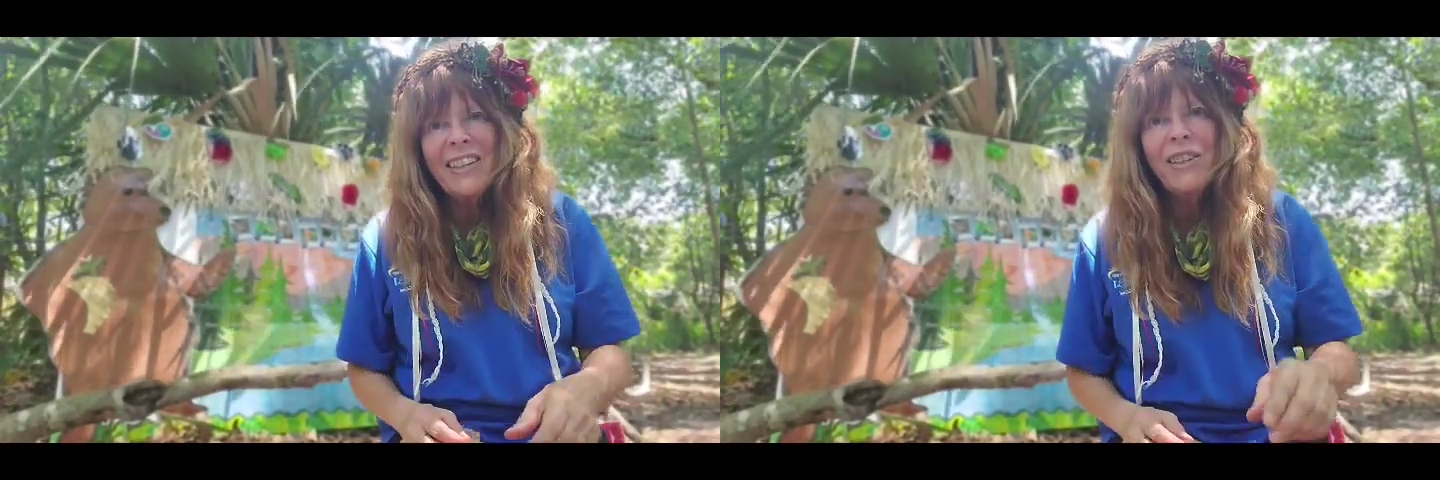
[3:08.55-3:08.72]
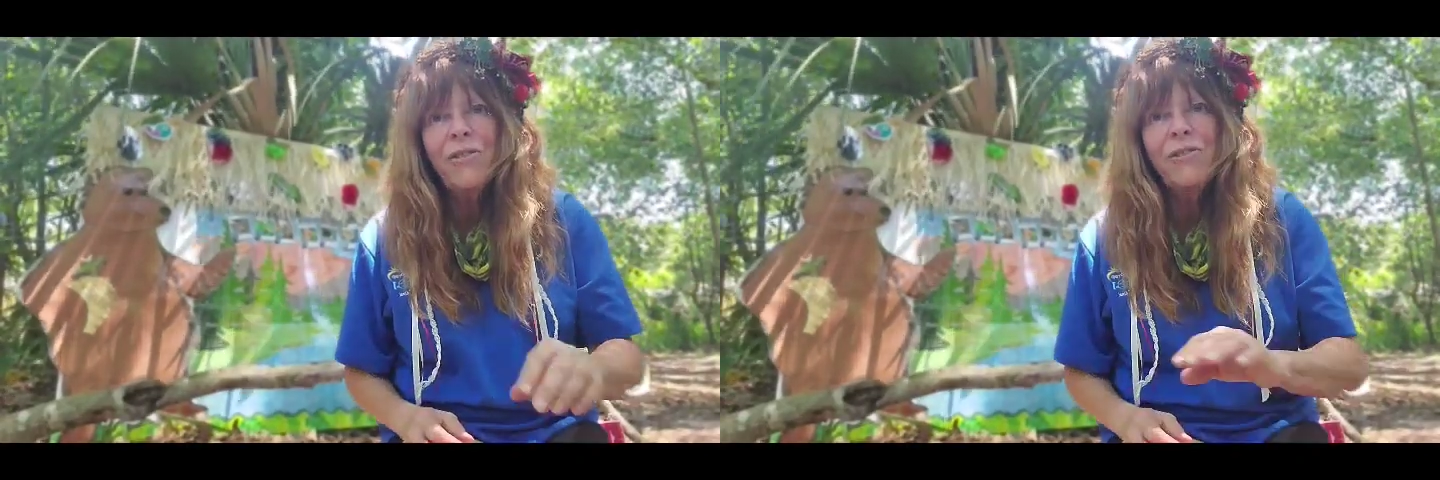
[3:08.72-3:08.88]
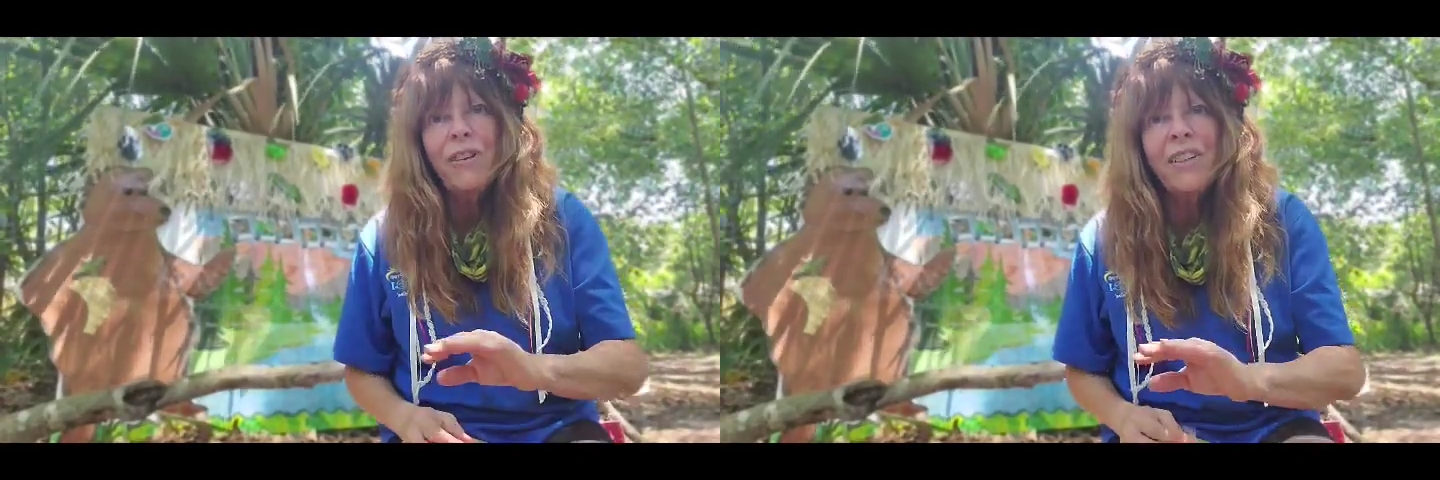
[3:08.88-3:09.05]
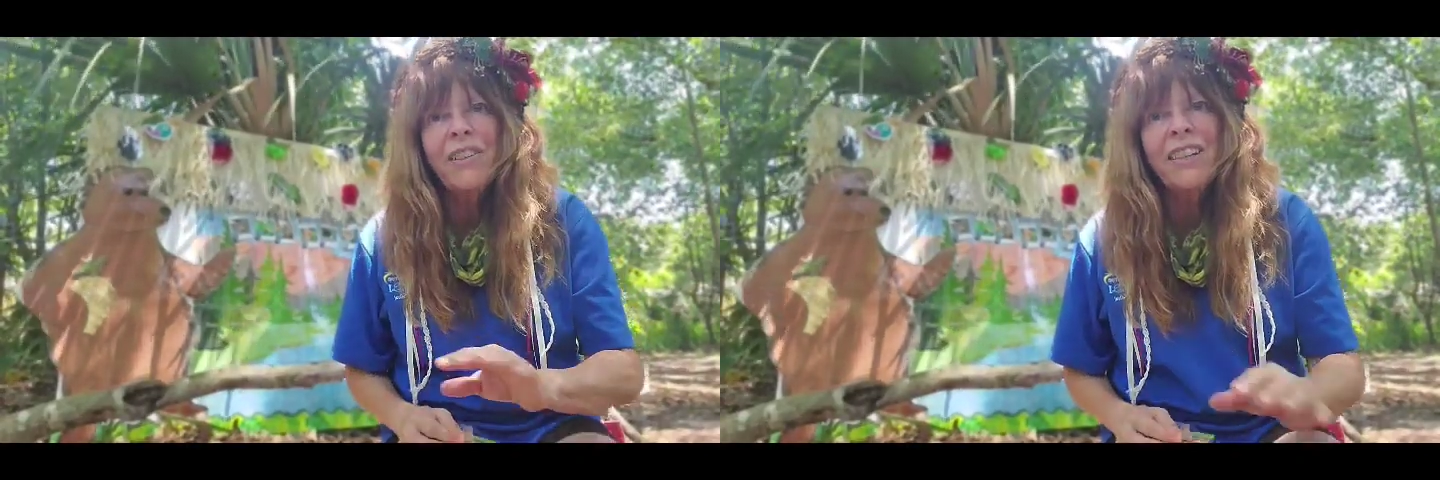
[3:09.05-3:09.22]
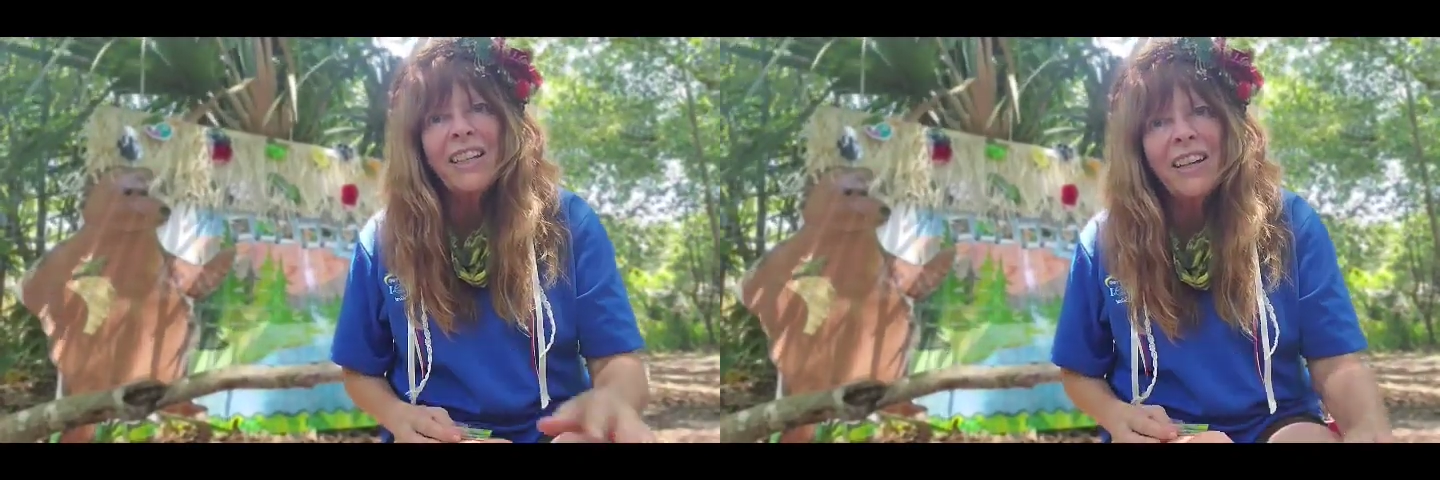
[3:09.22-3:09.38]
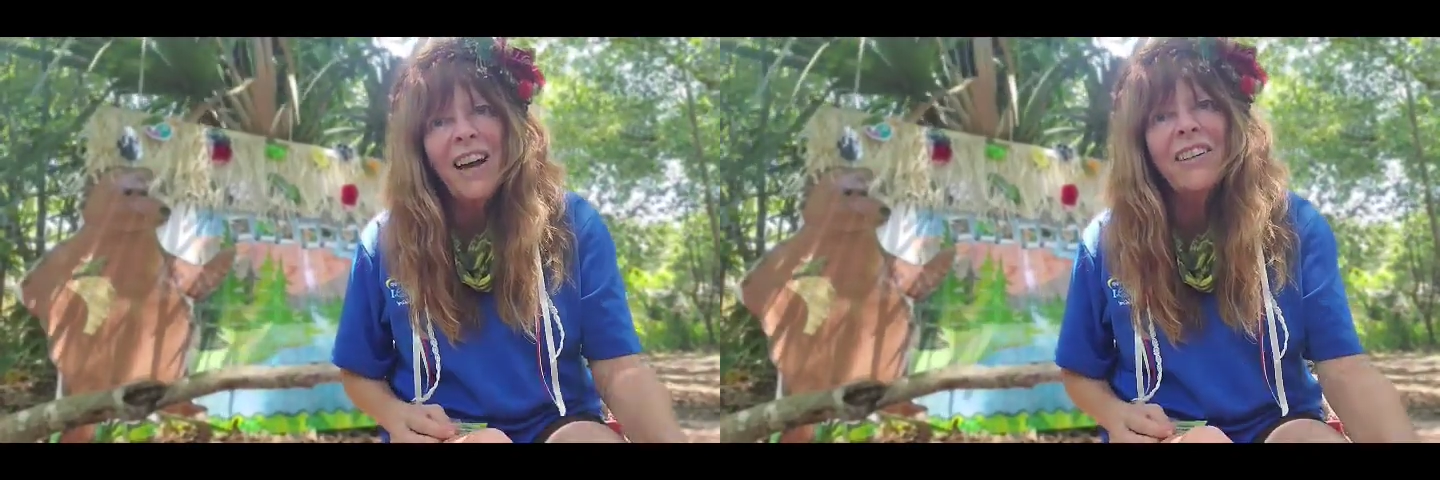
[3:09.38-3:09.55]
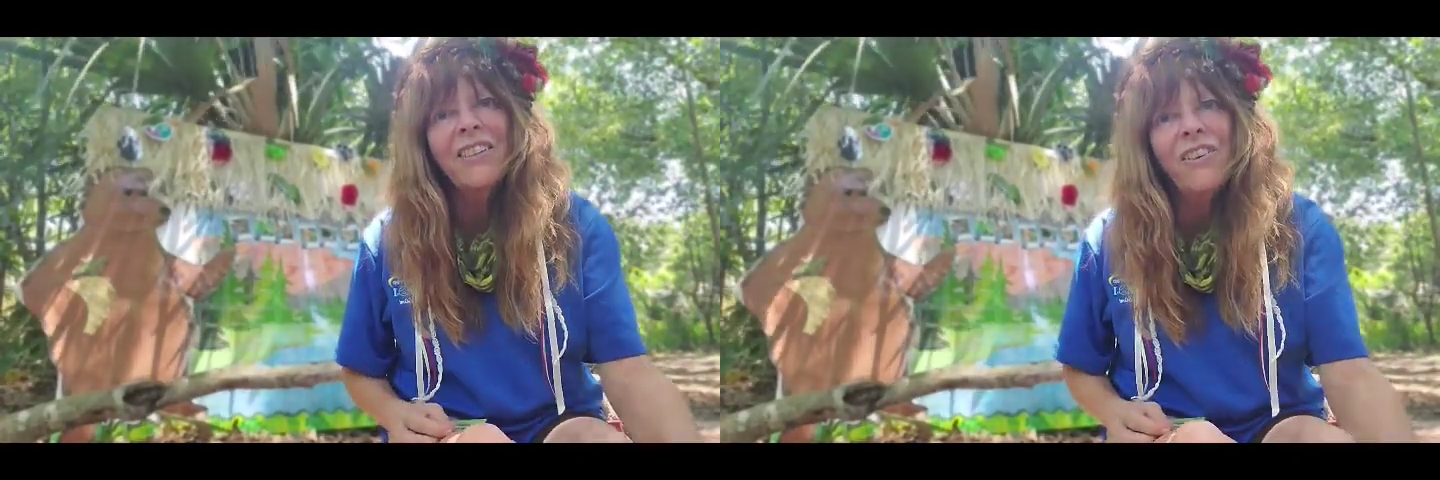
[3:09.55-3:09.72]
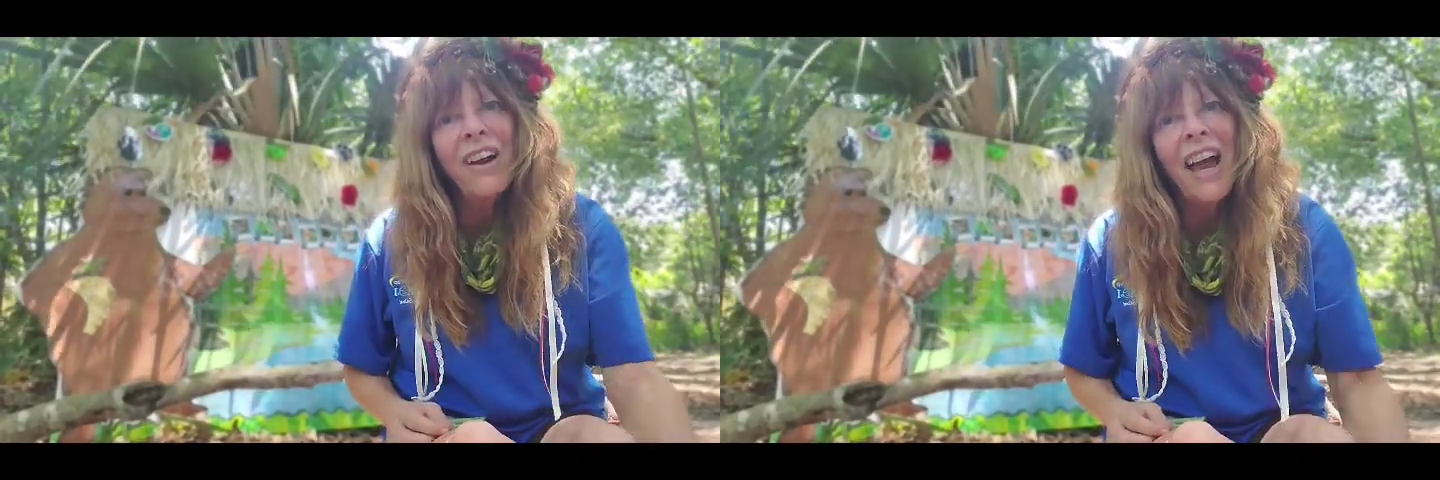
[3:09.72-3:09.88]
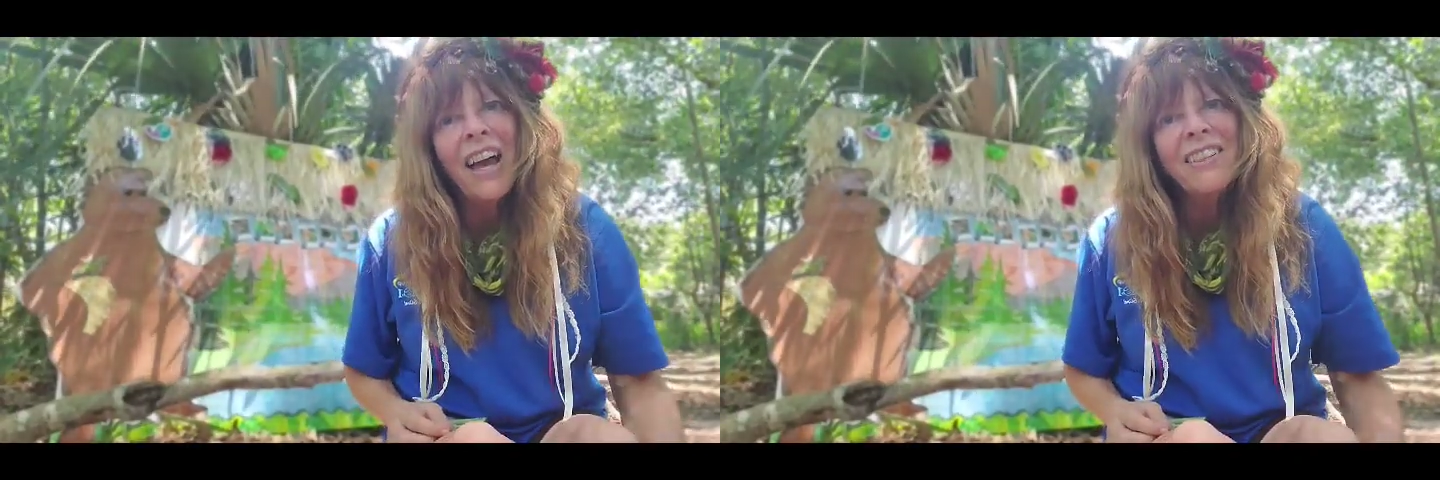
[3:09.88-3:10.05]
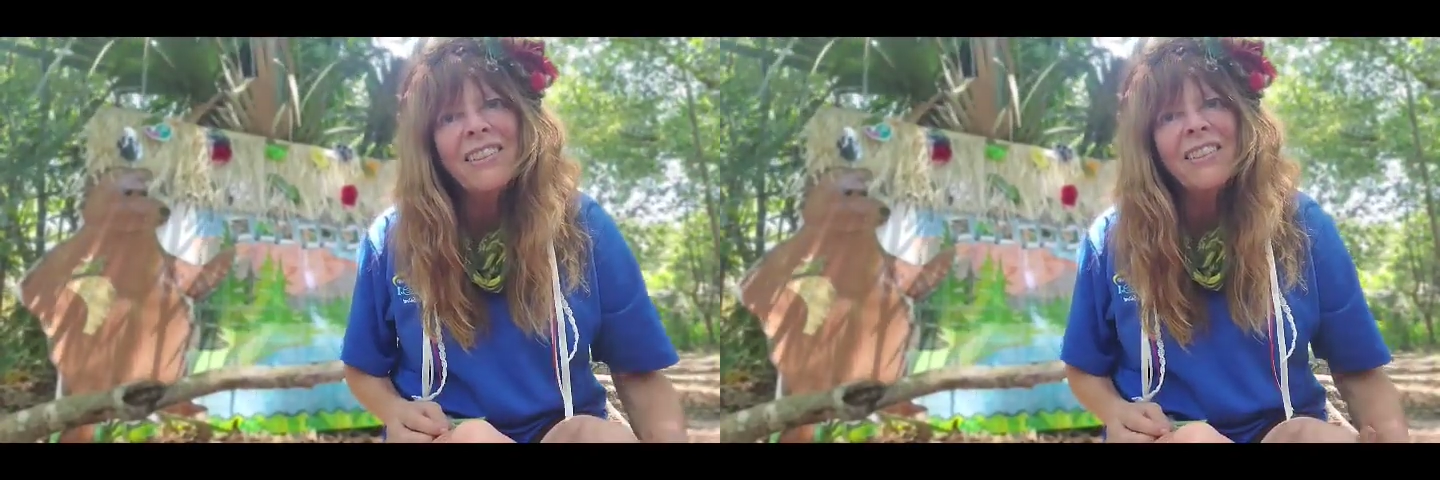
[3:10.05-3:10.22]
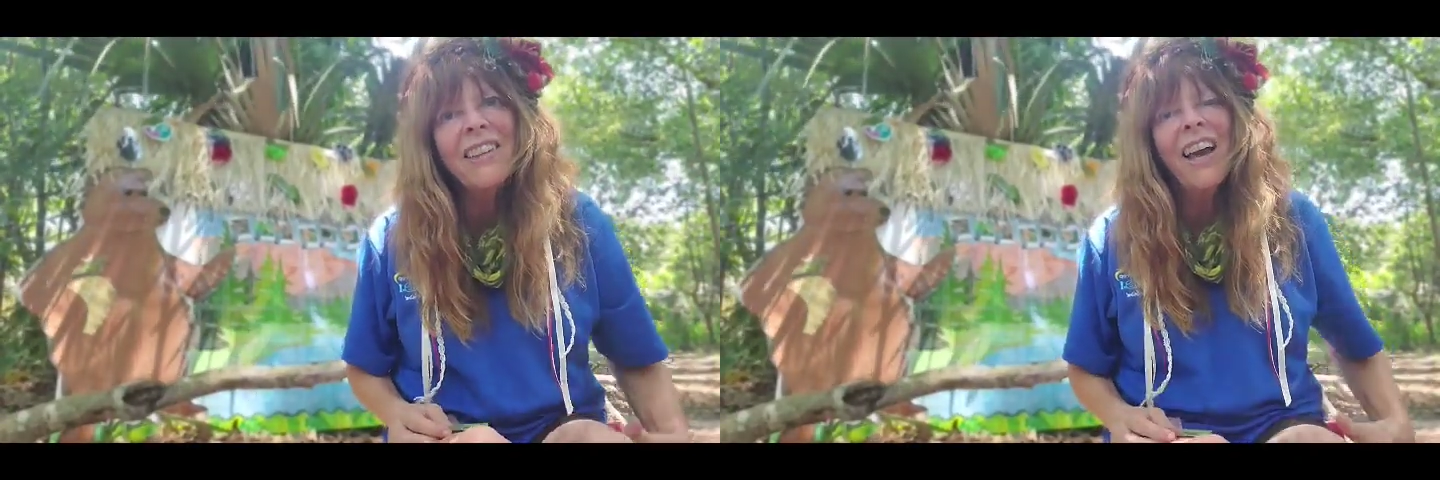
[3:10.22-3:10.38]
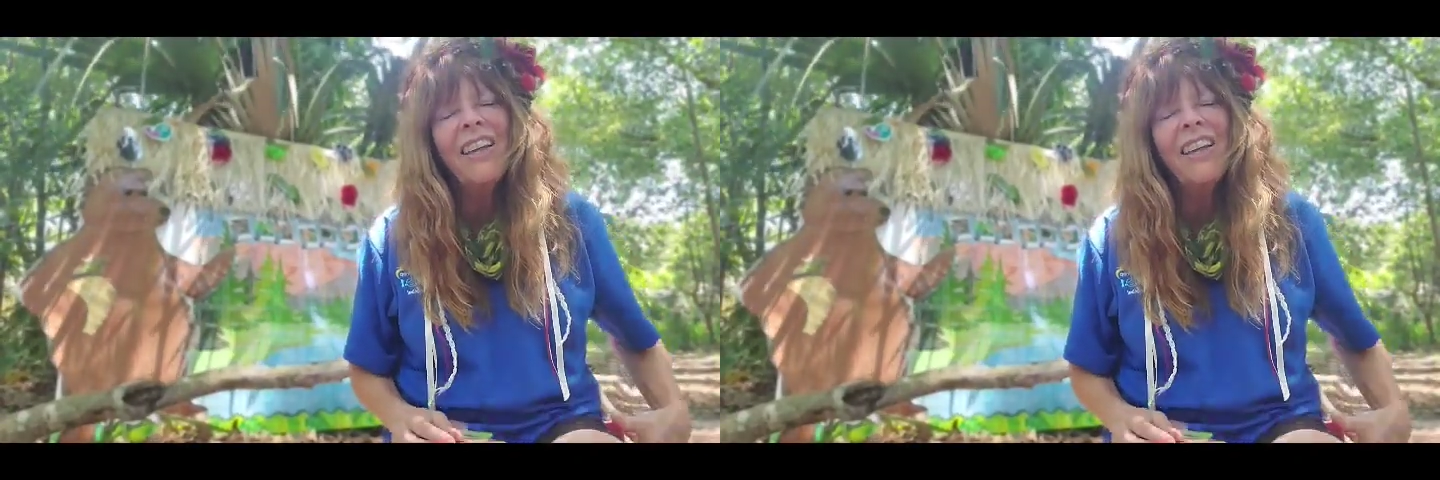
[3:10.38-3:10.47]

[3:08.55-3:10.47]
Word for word: the freshly cut grass.